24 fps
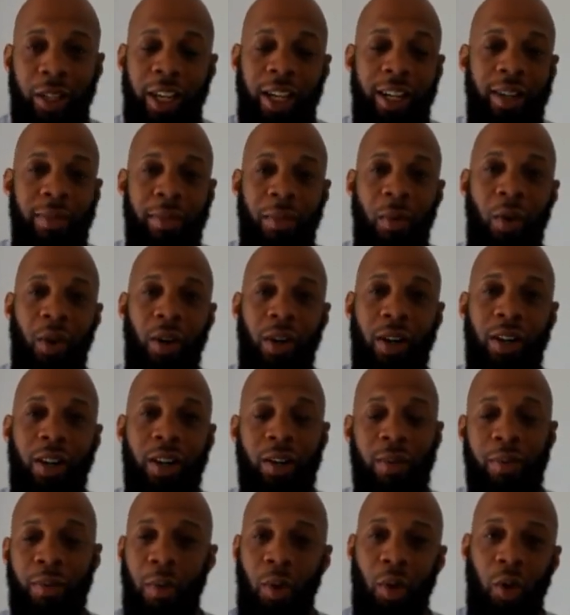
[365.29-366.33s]
getting more
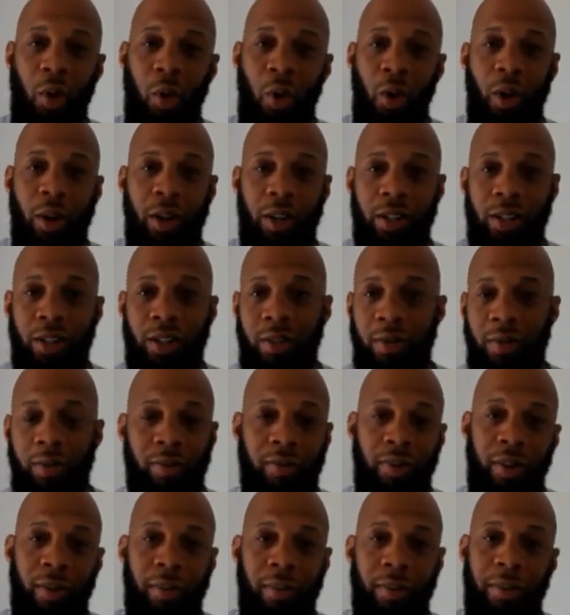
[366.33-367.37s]
orders
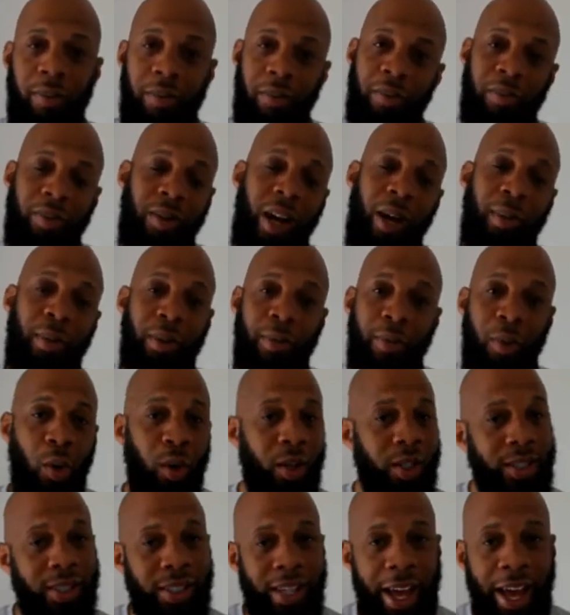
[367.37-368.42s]
from probably
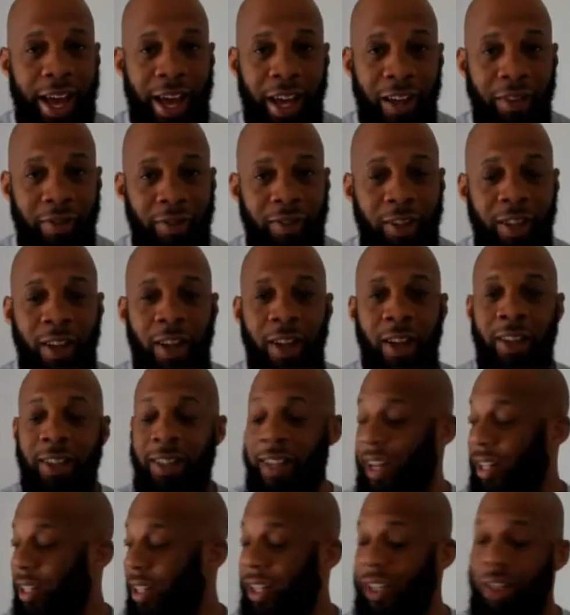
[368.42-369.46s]
more staff
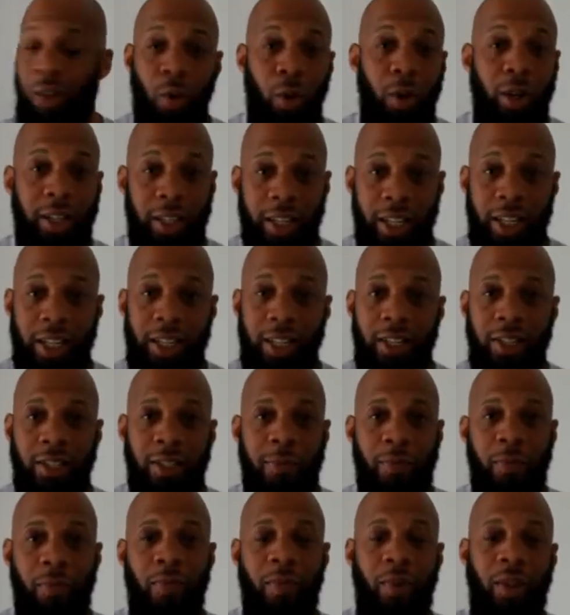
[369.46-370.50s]
that didn't order these.